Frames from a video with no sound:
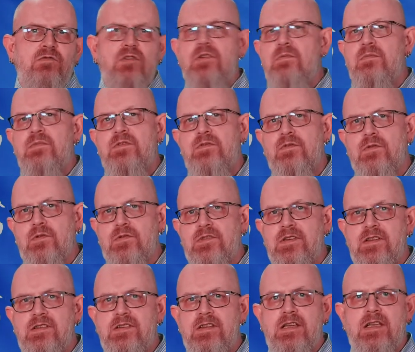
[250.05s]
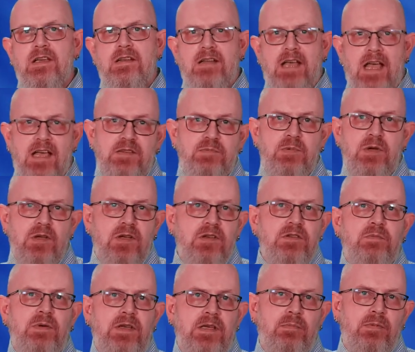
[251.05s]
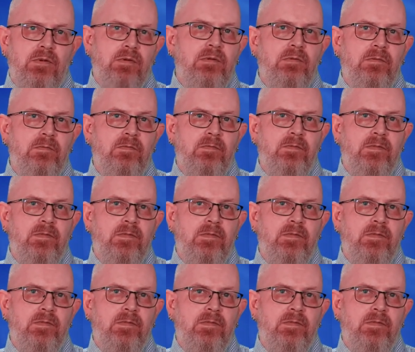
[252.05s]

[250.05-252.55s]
rooms for autistic and Asperger's people.